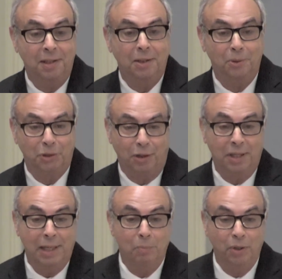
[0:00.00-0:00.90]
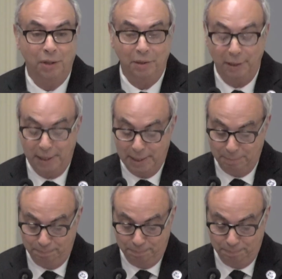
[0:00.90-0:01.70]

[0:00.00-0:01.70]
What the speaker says: It was our game within the game.